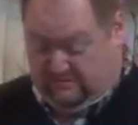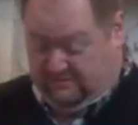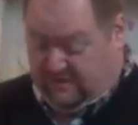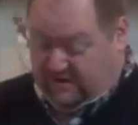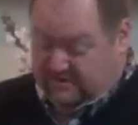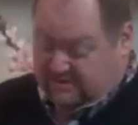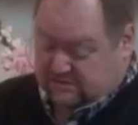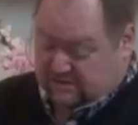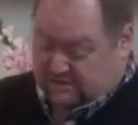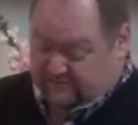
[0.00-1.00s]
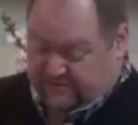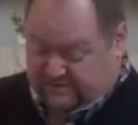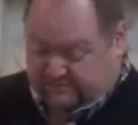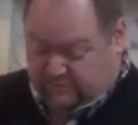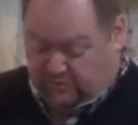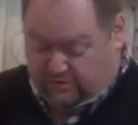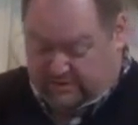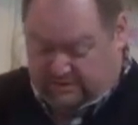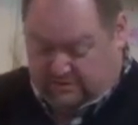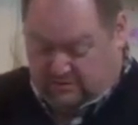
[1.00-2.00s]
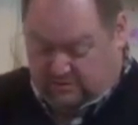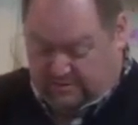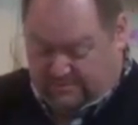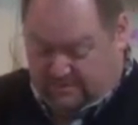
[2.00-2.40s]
For the answer of this boy who would